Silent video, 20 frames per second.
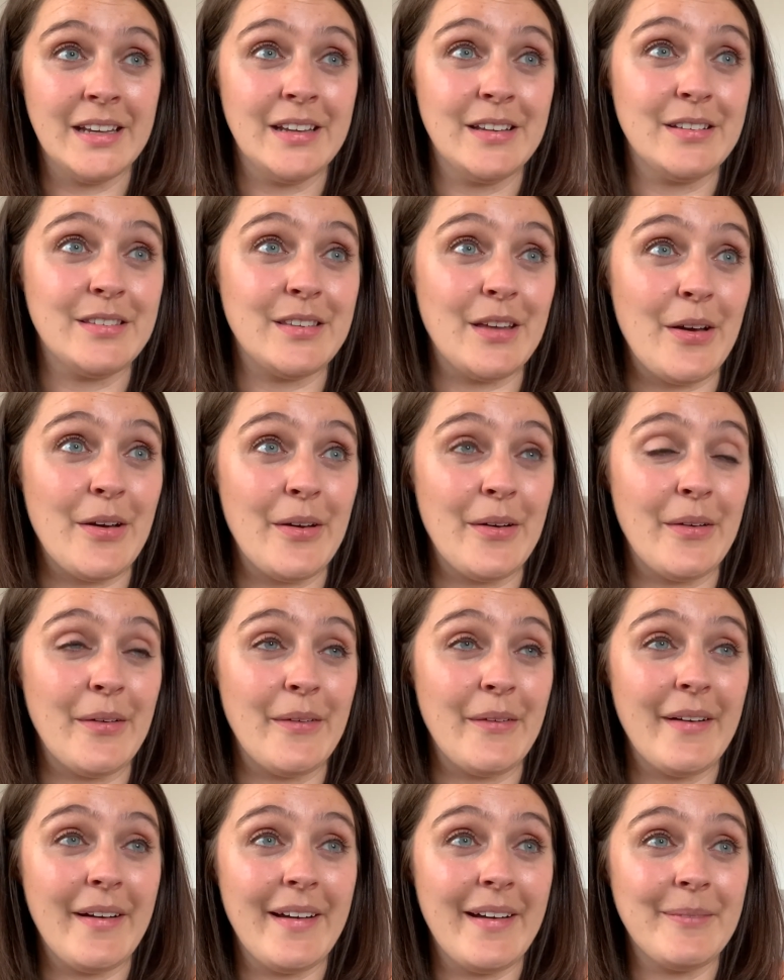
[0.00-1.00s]

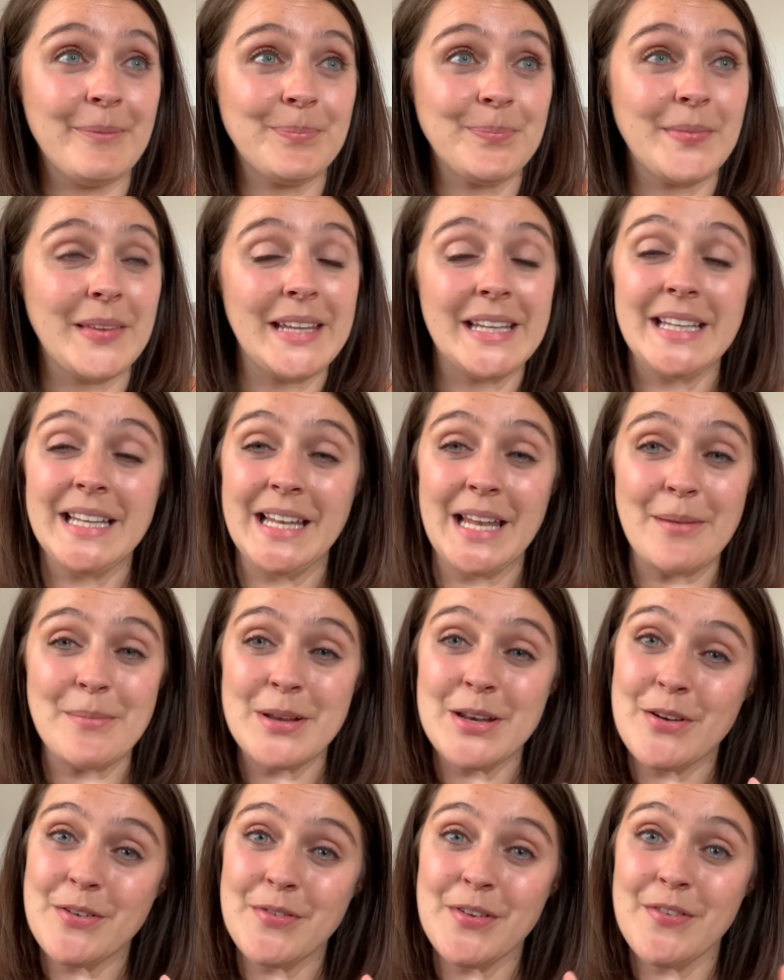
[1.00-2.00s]
So let me
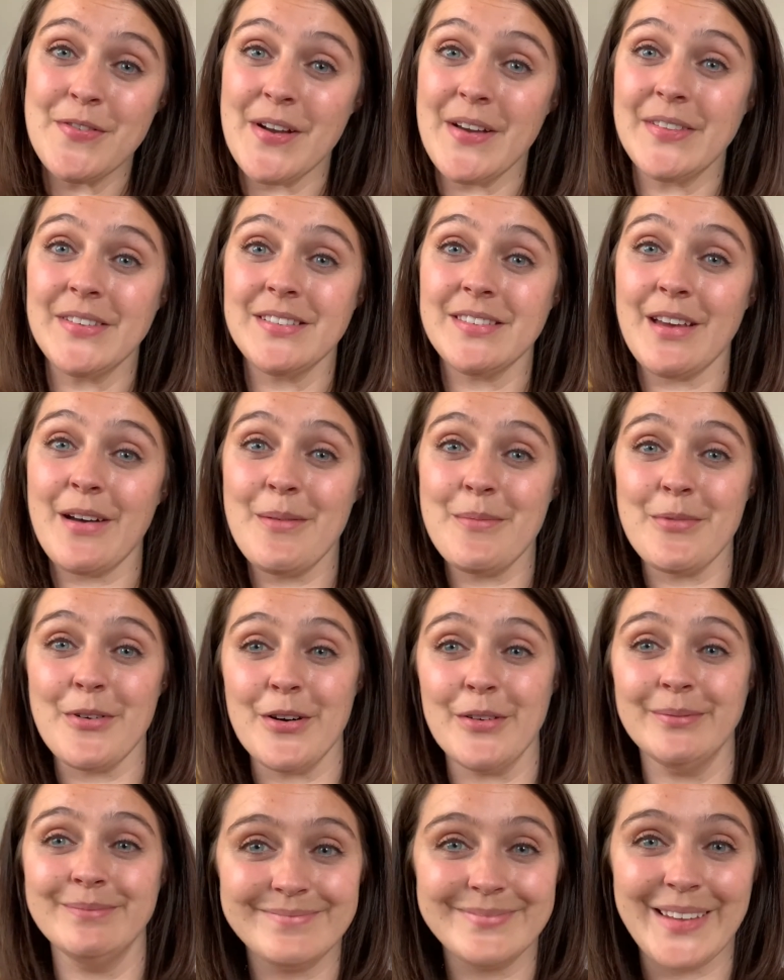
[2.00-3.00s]
know if you found this
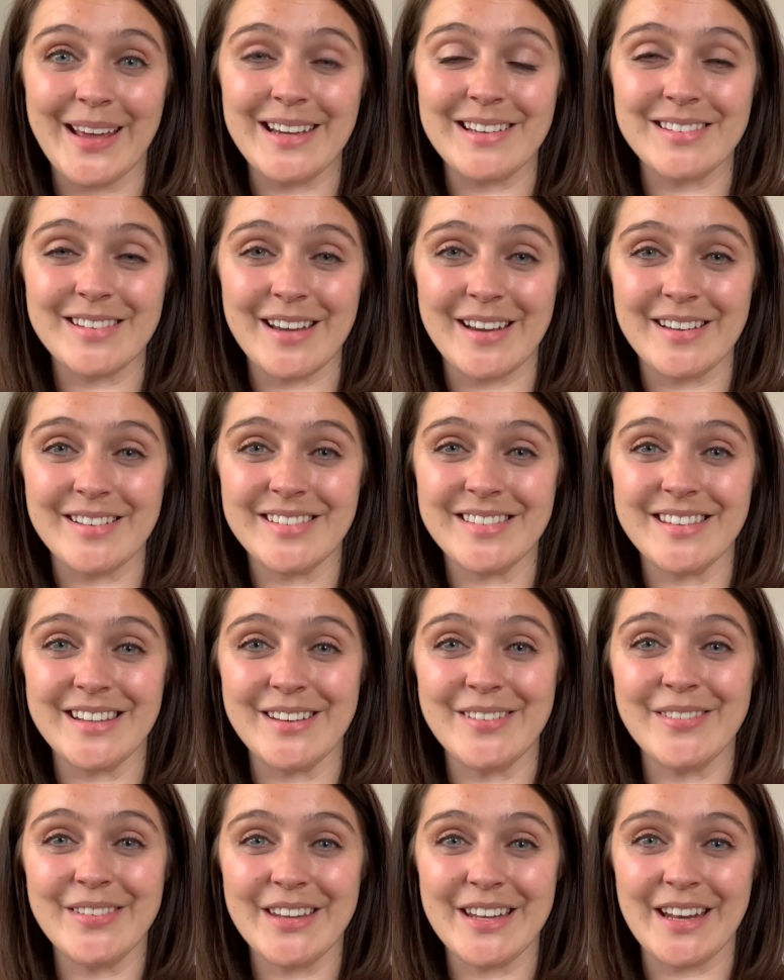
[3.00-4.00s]
helpful. Thanks guys. See
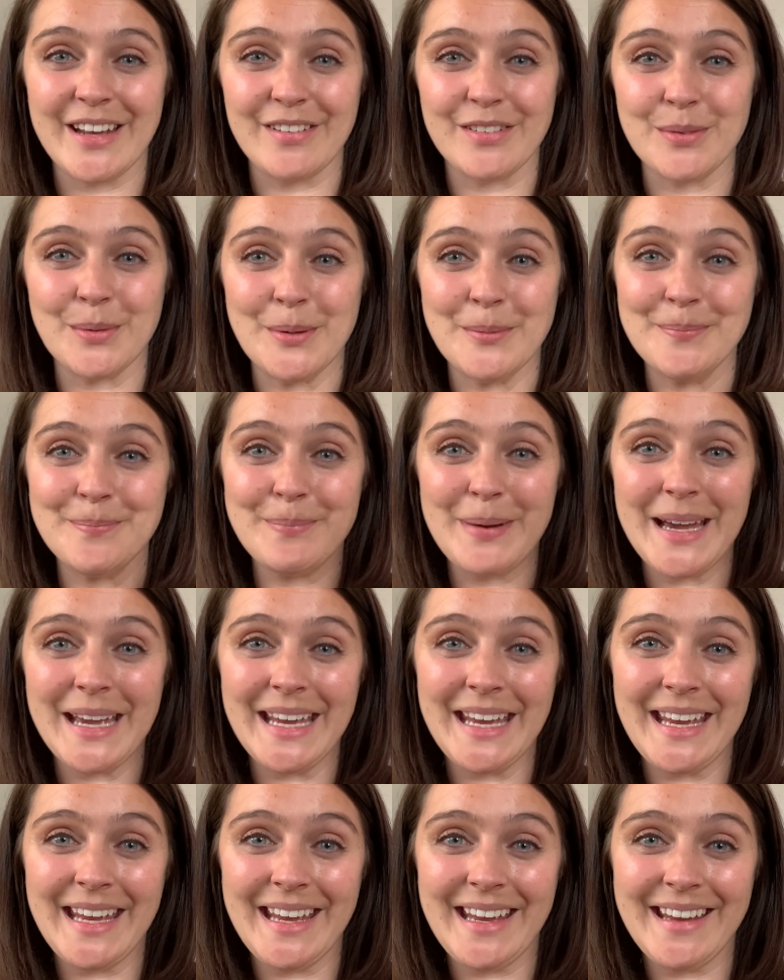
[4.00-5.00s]
you on the next one.
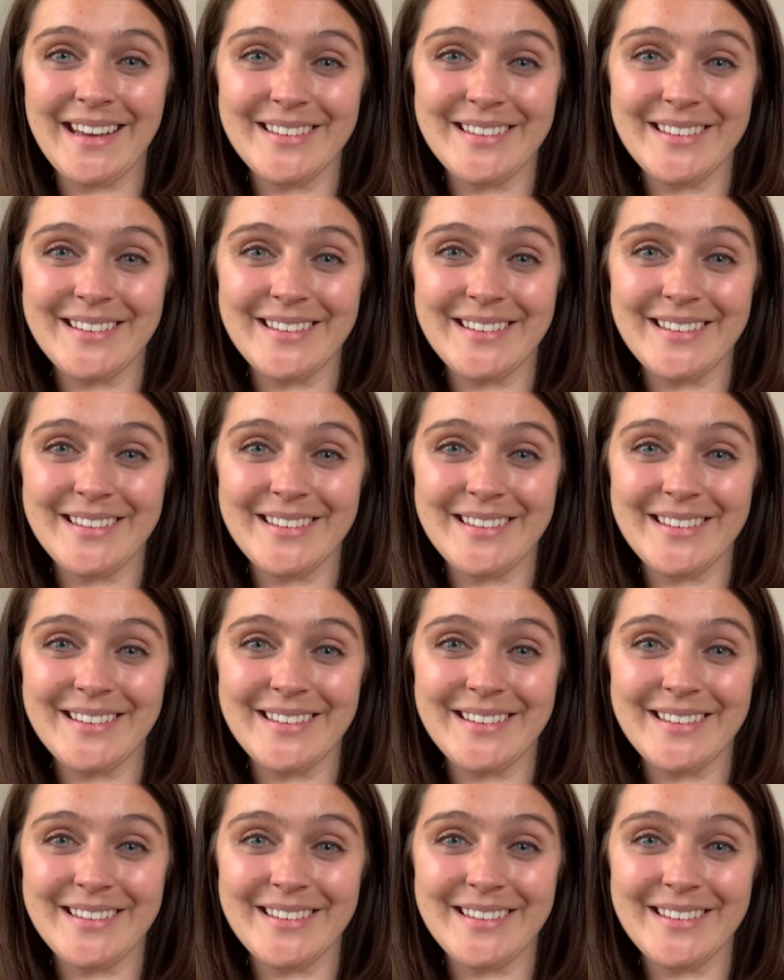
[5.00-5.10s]
Bye.